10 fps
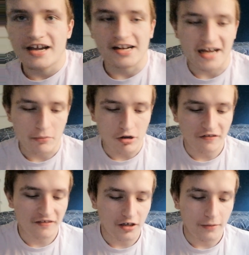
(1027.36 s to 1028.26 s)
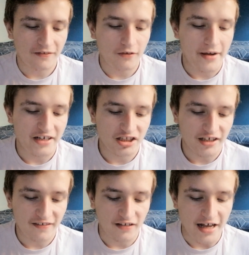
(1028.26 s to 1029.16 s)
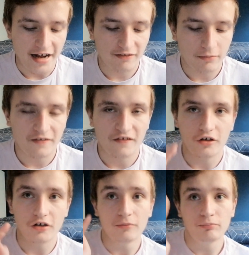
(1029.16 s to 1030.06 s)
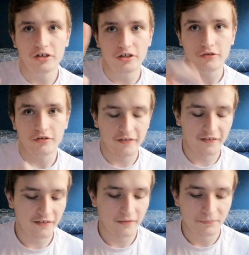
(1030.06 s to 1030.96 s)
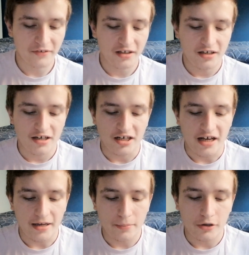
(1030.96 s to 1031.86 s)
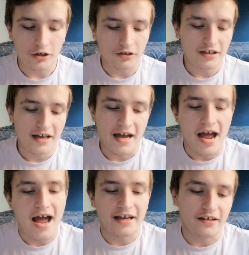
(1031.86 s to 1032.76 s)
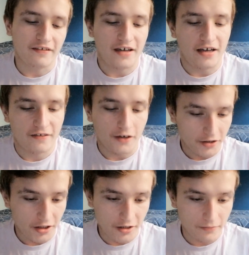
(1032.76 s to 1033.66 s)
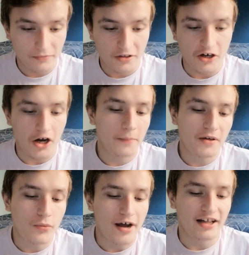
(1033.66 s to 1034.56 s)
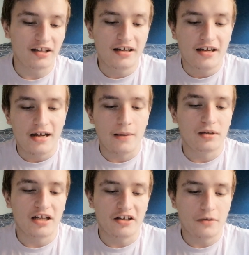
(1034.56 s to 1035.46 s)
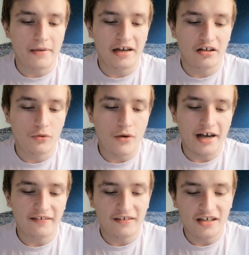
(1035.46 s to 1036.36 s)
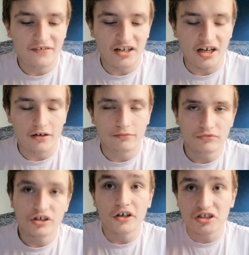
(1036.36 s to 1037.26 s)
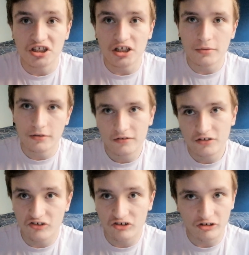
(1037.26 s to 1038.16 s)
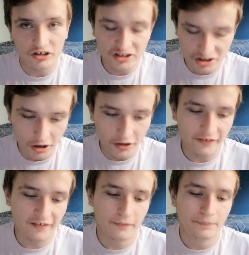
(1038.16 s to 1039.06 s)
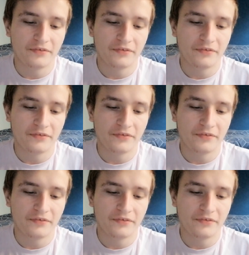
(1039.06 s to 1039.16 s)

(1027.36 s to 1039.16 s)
And I wanted them to originally select from the two products. And I put, "Hi TikToker, hope you're well. I'm planning on making a YT video, YouTube, just short,